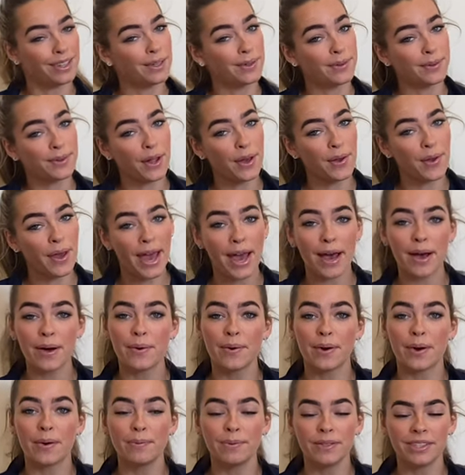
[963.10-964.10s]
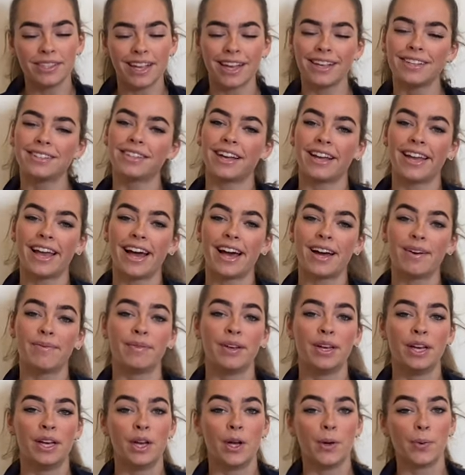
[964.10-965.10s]
you'll know how obsessed I
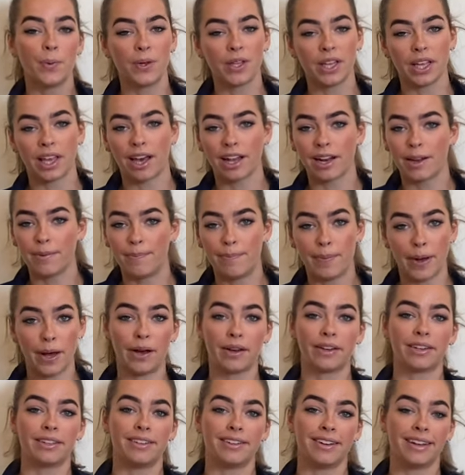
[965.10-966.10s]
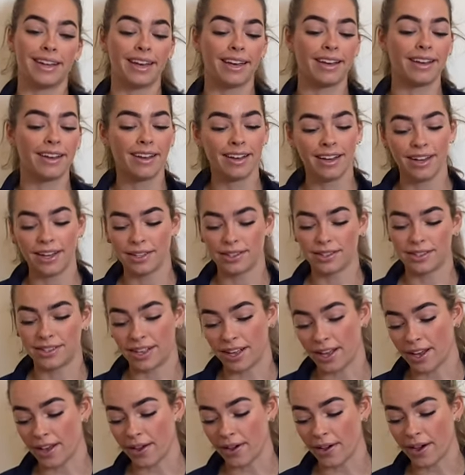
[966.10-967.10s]
am with the color burgundy. So
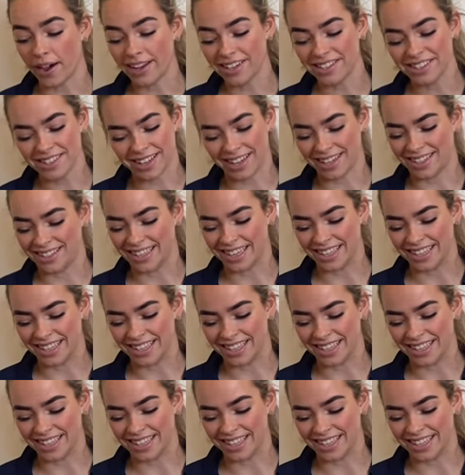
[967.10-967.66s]
I just had to